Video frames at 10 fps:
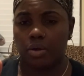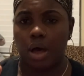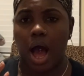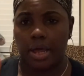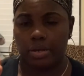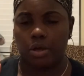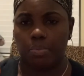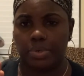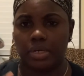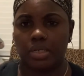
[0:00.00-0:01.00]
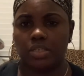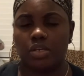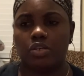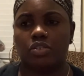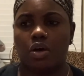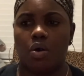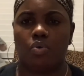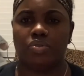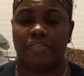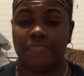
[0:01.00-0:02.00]
audio books.
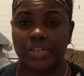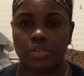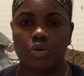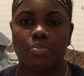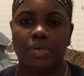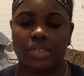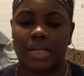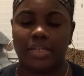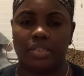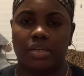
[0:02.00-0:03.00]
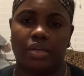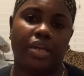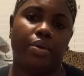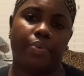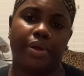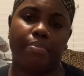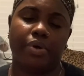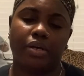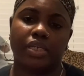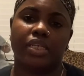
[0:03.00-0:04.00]
So the physical books, like the e-read
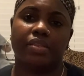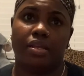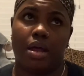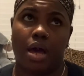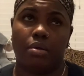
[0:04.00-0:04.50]
books, and then